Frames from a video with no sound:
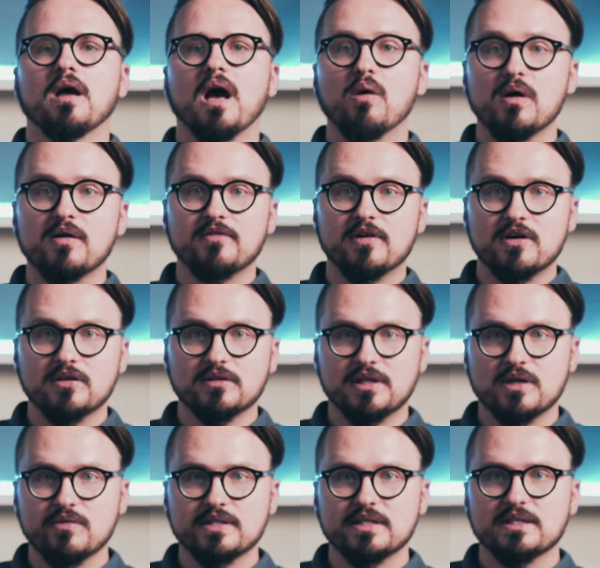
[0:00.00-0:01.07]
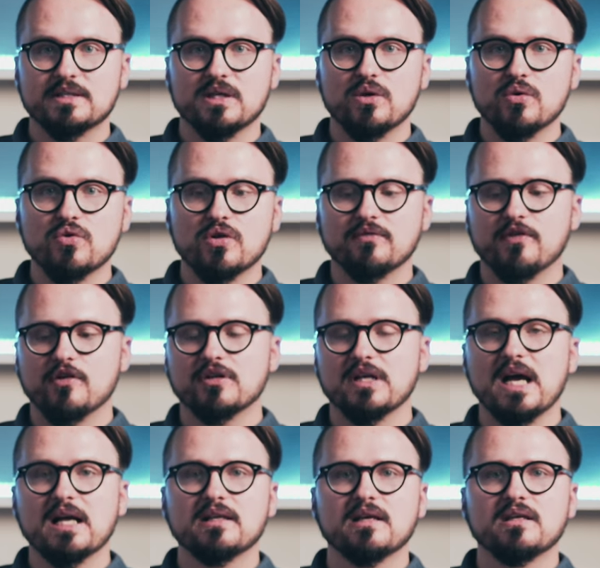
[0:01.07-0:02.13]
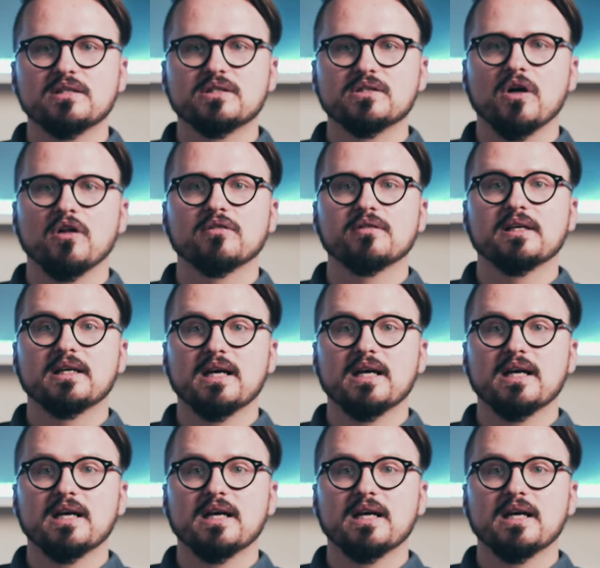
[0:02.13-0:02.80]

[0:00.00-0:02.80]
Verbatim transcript: However, there is a solution for that and it's called the